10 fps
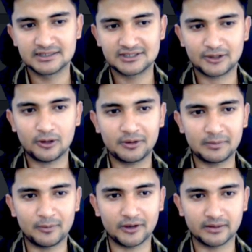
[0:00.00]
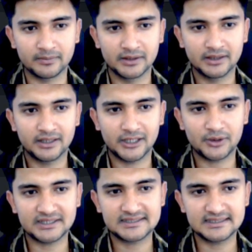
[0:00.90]
Scroll to the bottom, and you
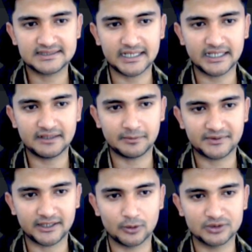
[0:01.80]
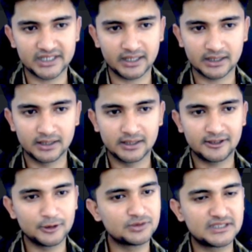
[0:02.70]
can see static website hosting.
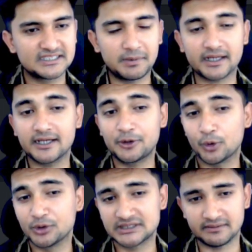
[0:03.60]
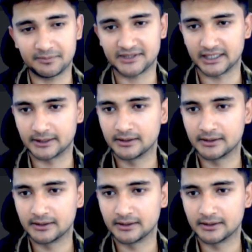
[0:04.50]
Use this bucket to host a website.